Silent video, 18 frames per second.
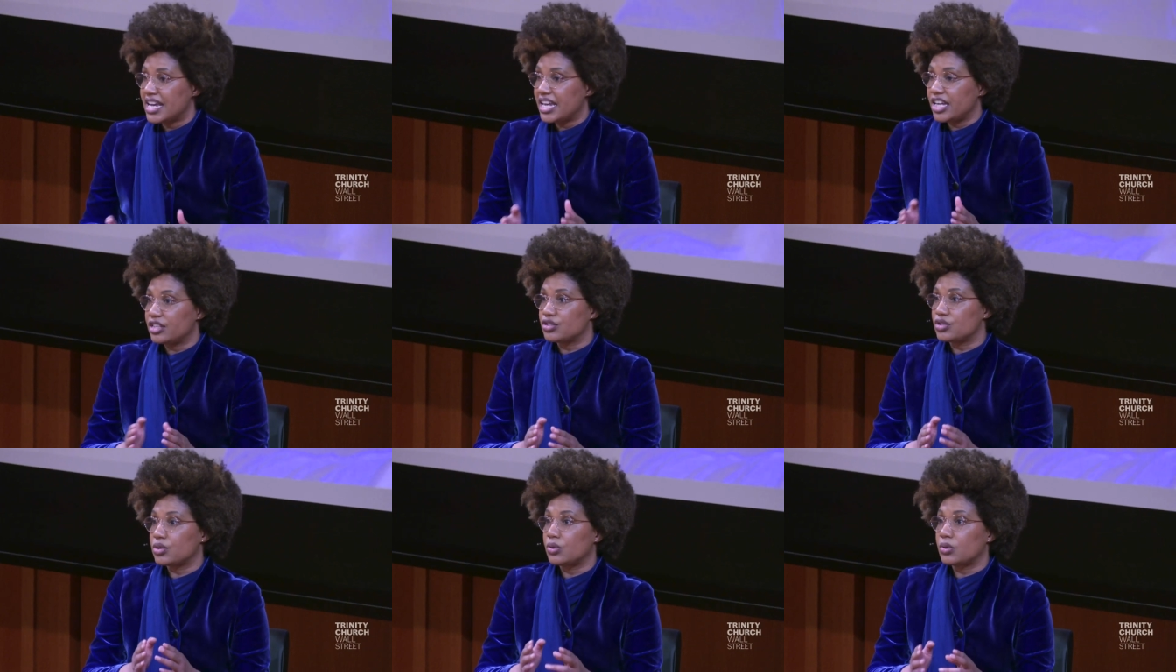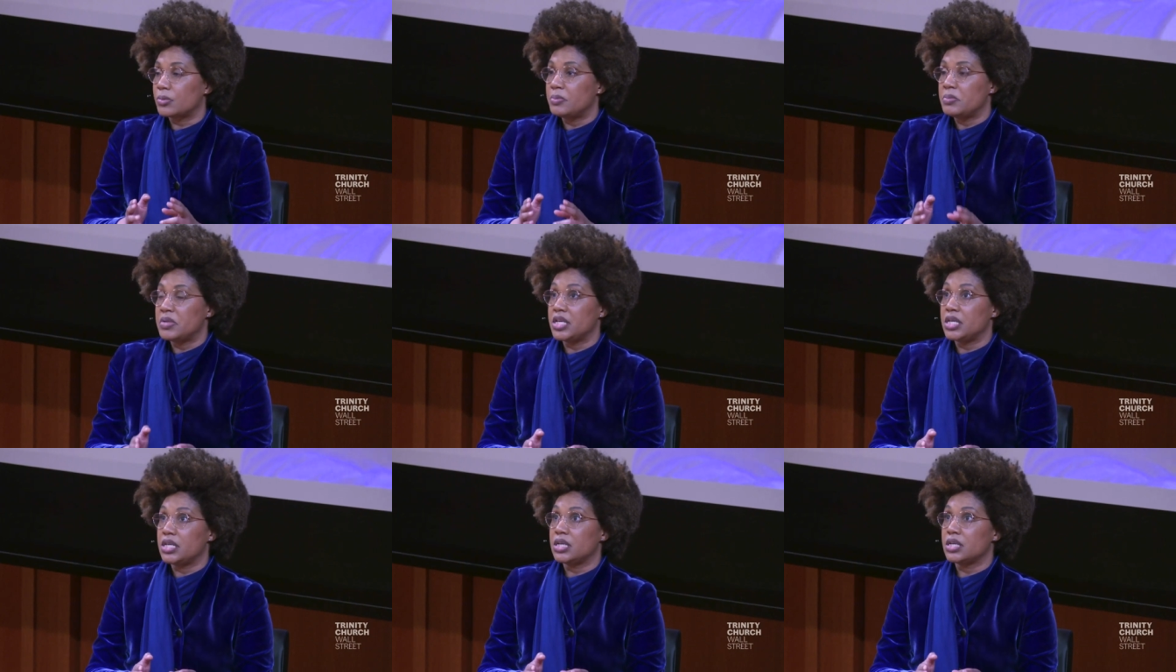It took
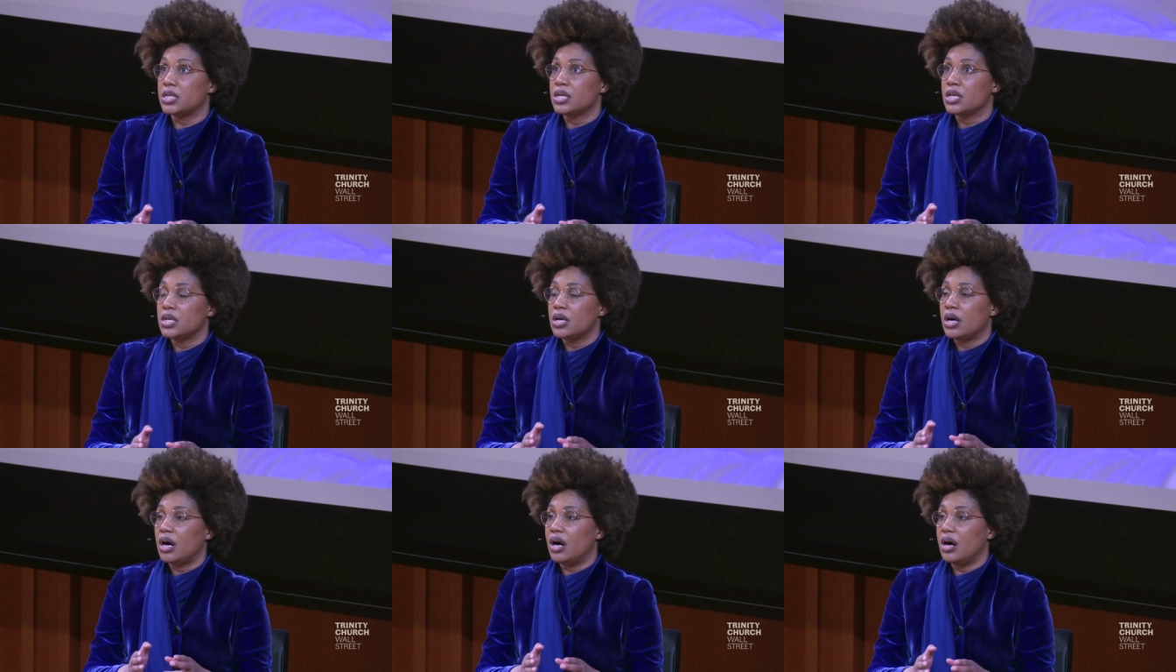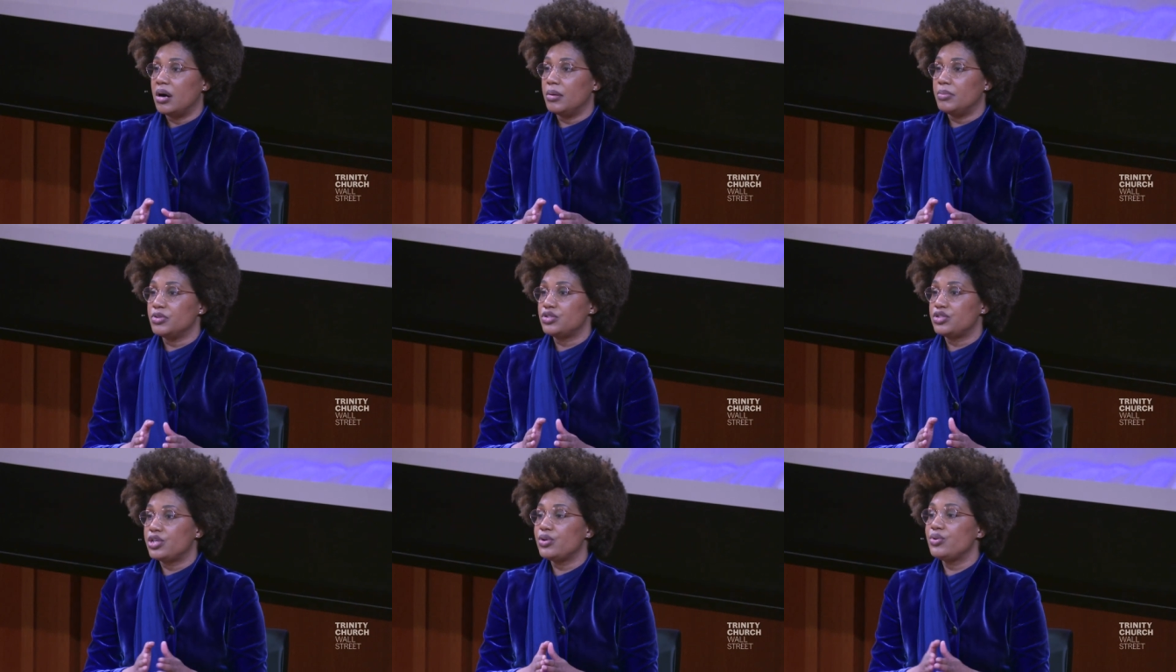me uh,
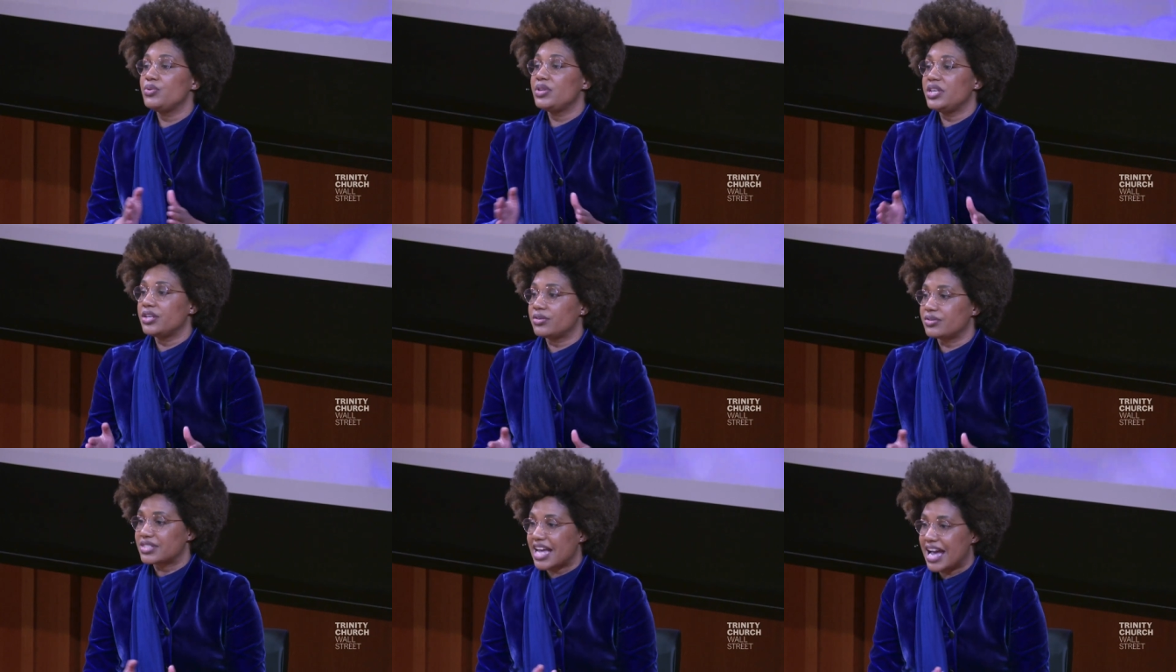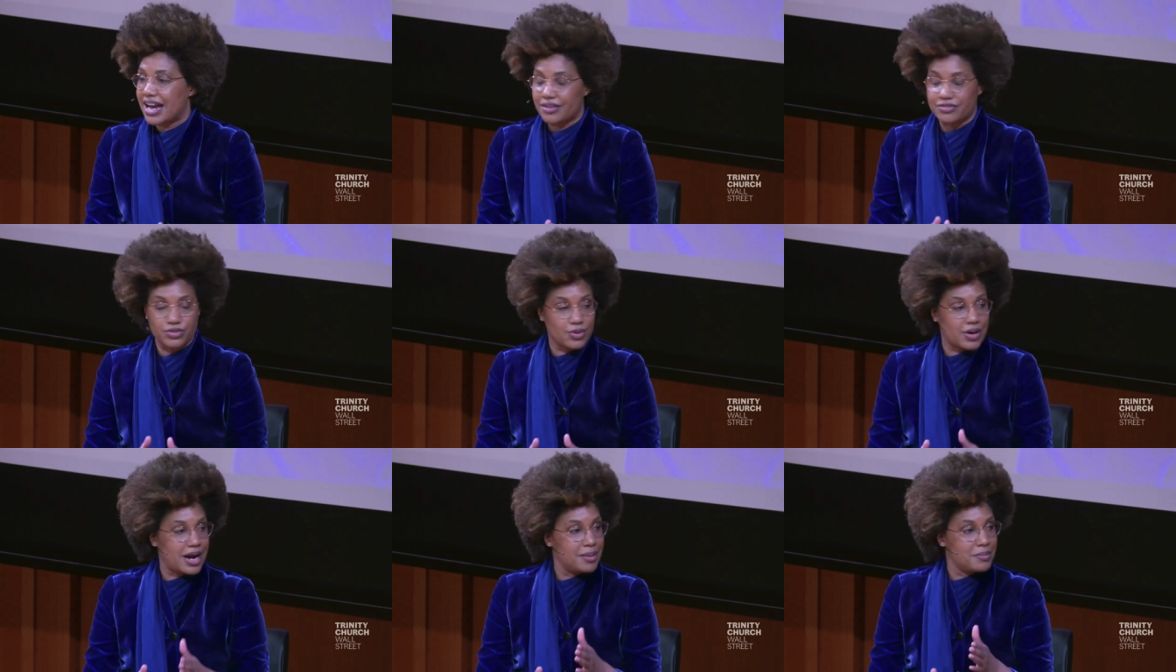two years
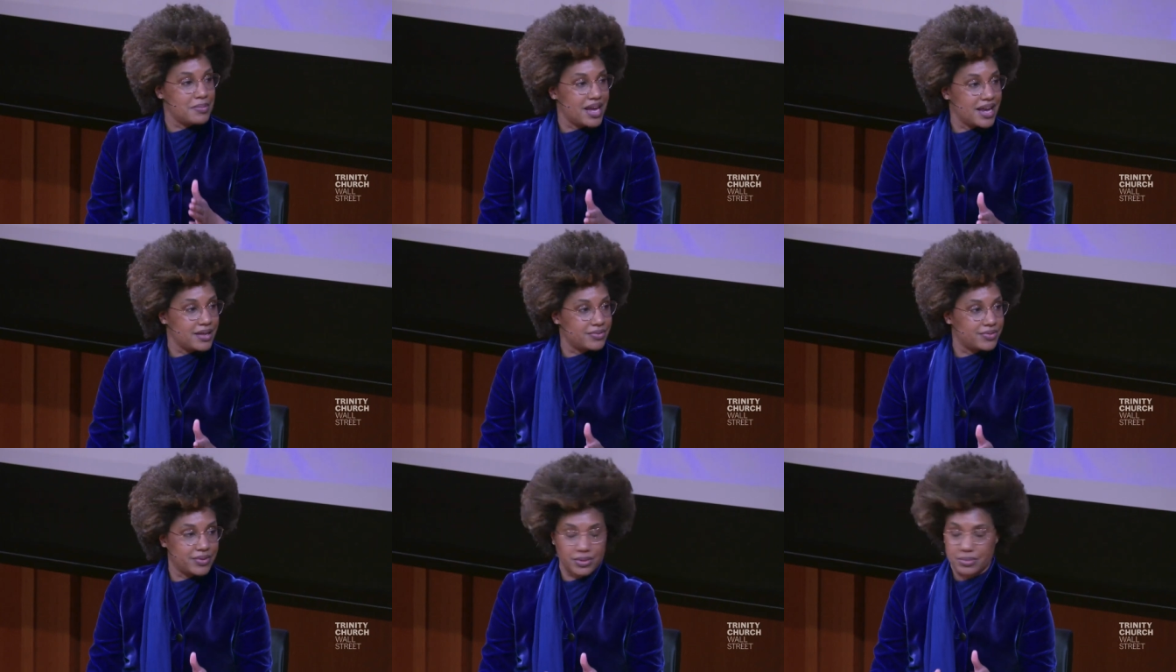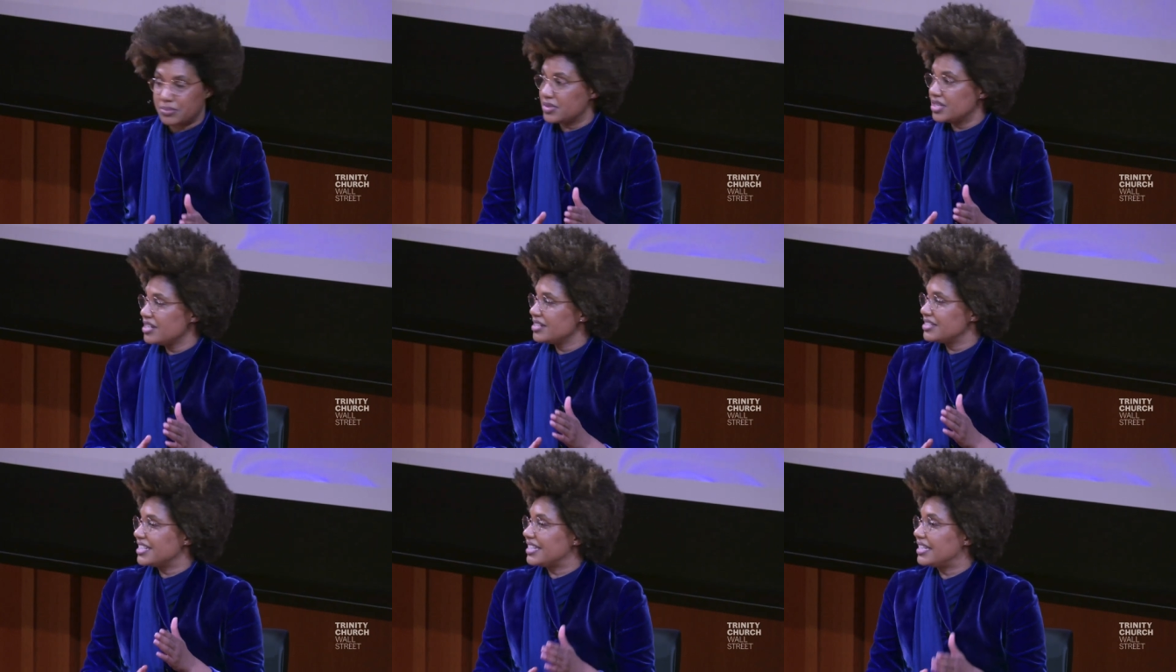after I made them
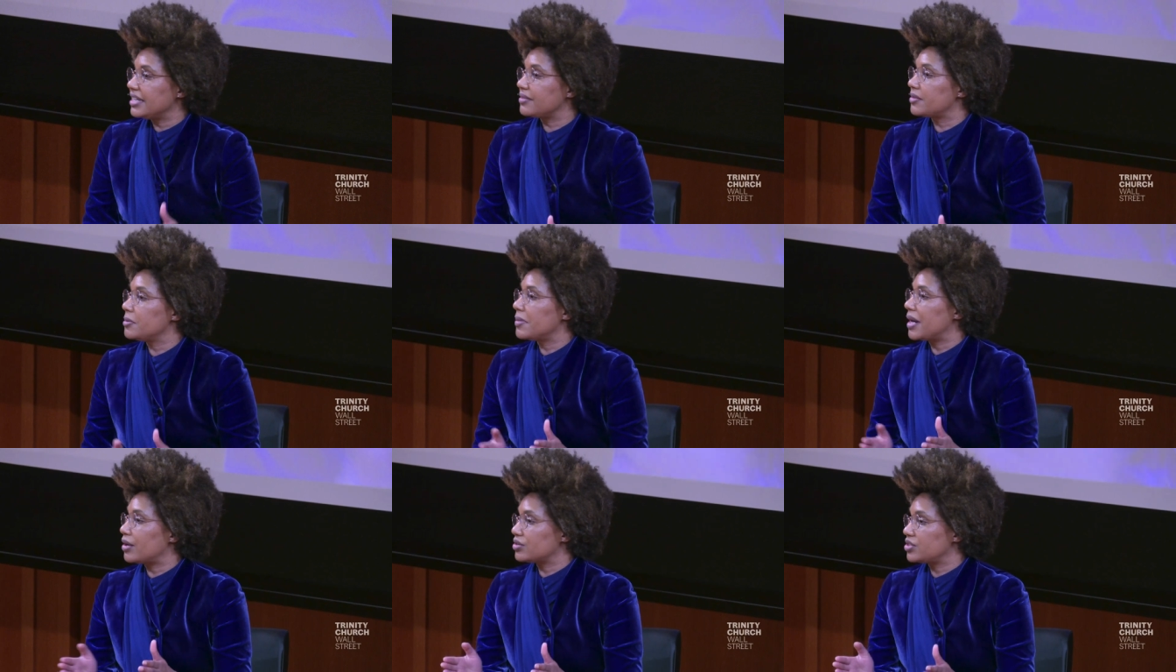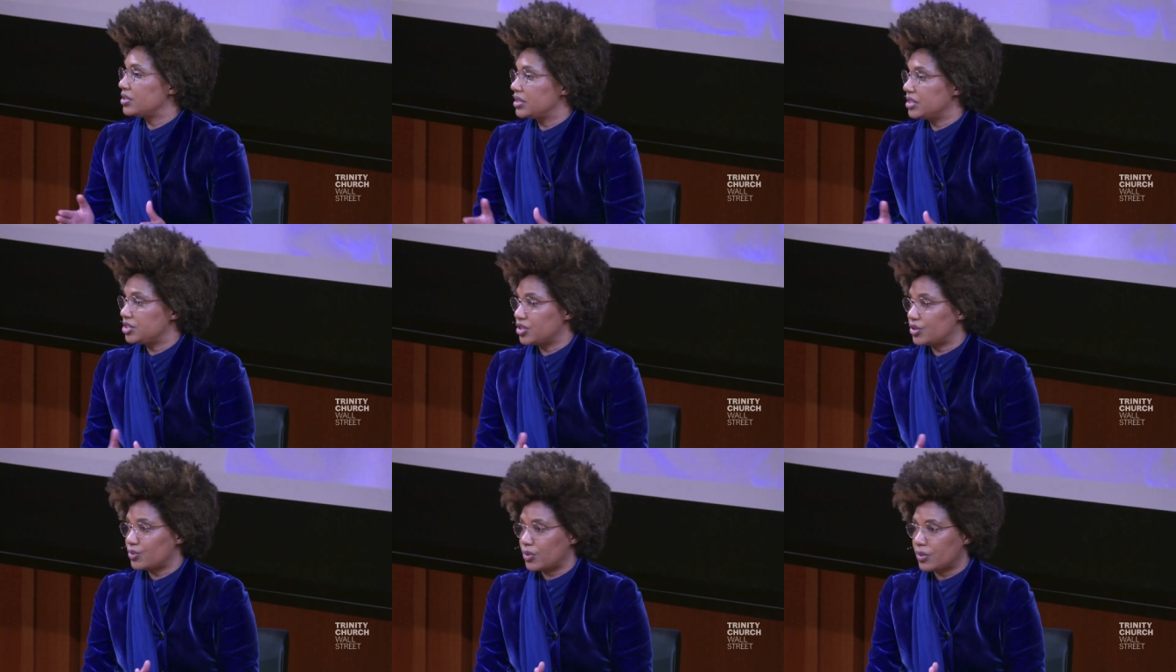to get them out to the
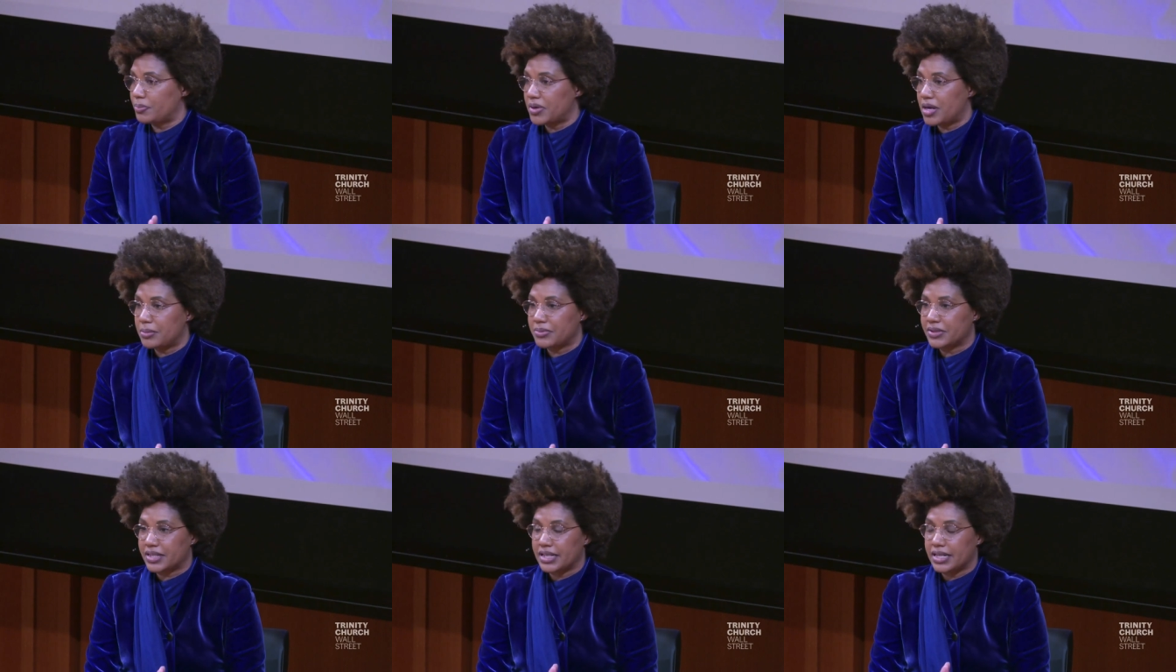general public,